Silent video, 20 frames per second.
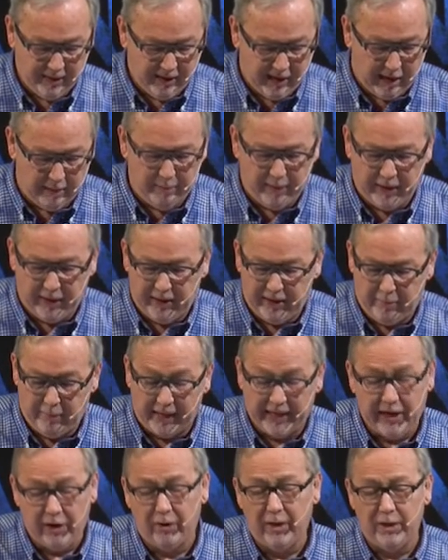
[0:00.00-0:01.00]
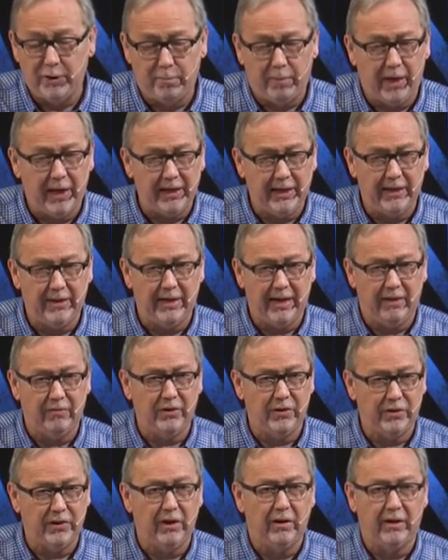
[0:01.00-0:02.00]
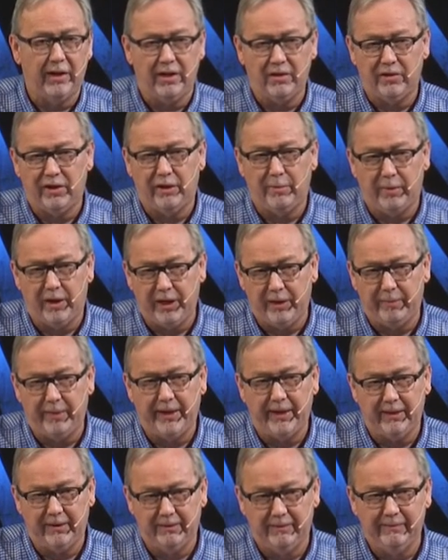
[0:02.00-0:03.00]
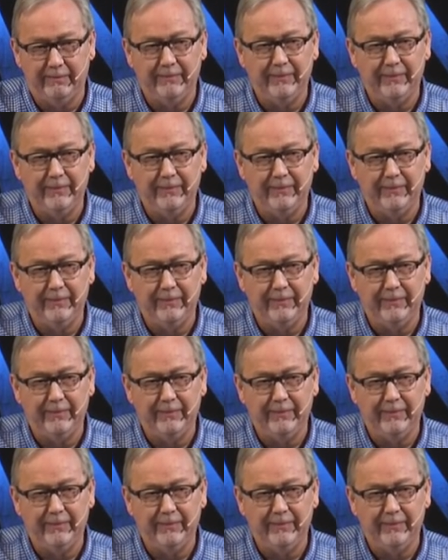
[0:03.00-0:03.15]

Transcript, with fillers: I buried him. I carried his body down the staircase in a body bag.